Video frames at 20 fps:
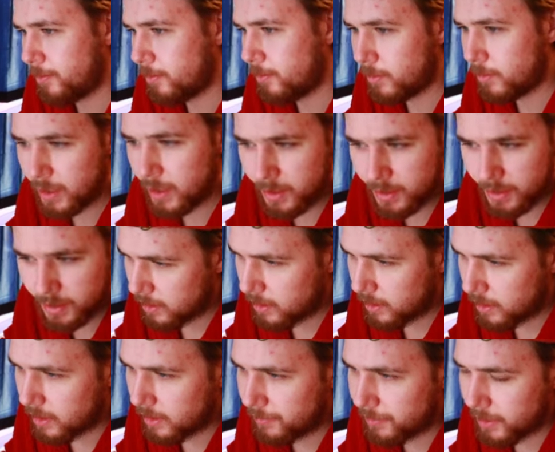But
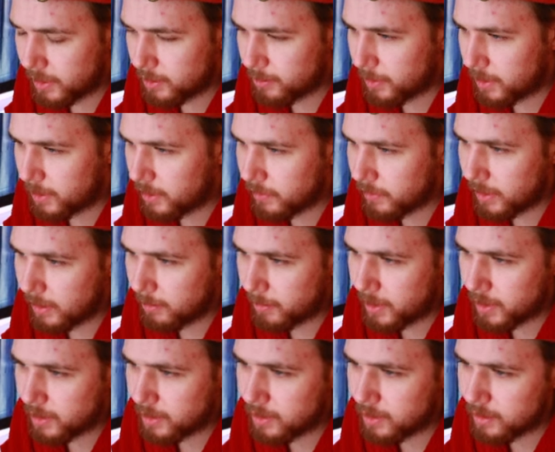I finish my
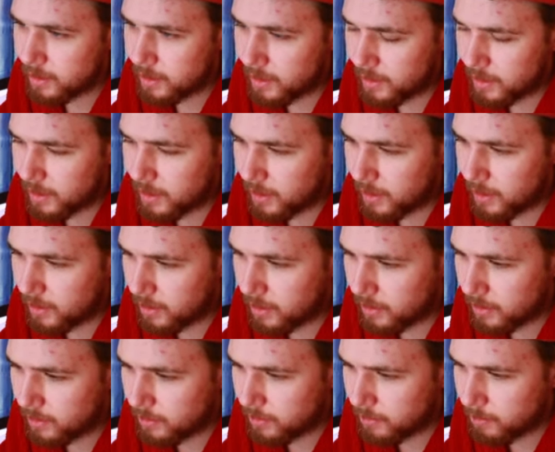development, and then
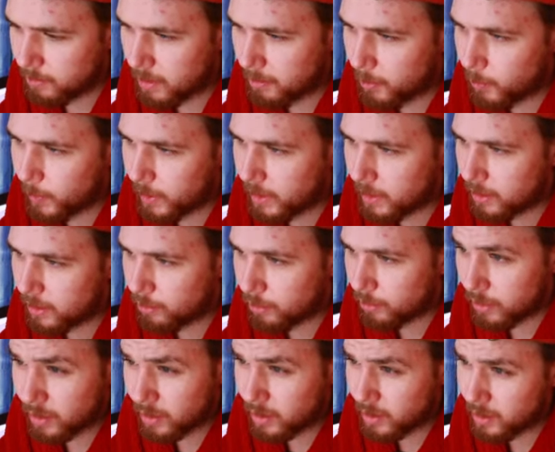maybe we get the
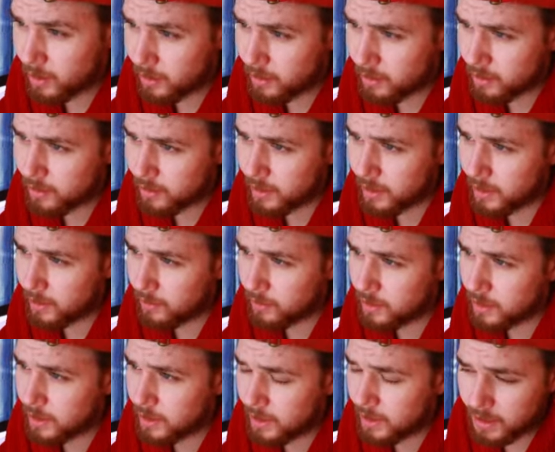rook, and it looks
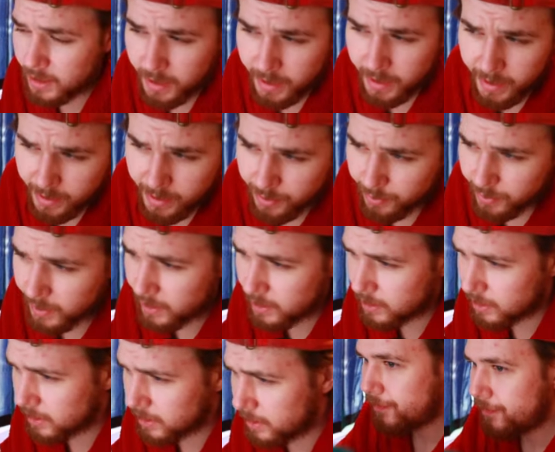like he's gonna castle
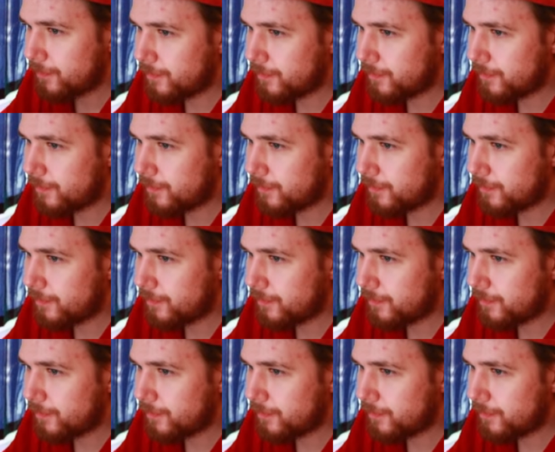kingside.